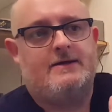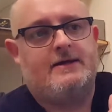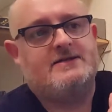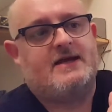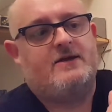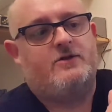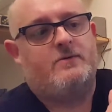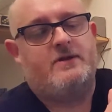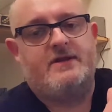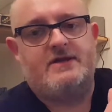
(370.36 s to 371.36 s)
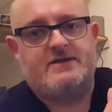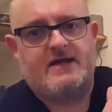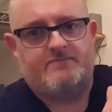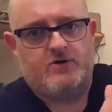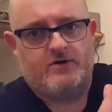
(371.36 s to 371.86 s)
you need to get another one of these,
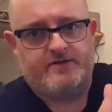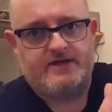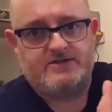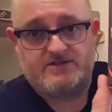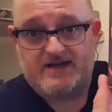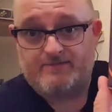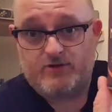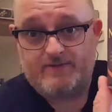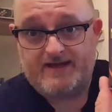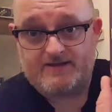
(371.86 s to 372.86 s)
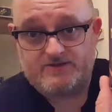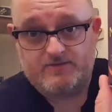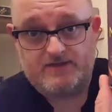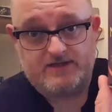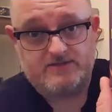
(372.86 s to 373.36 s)
get more of these, because I'm going to be getting
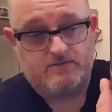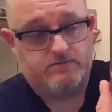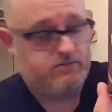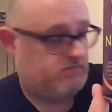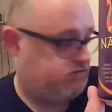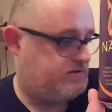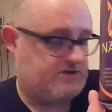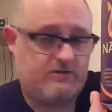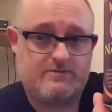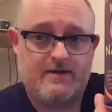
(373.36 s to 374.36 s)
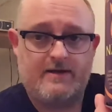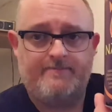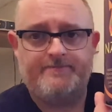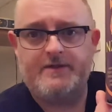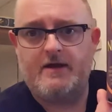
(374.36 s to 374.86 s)
some of these. Excuse me,
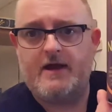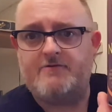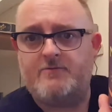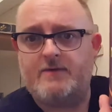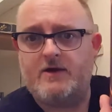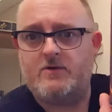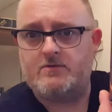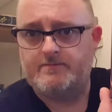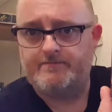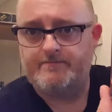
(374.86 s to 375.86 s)
for my own.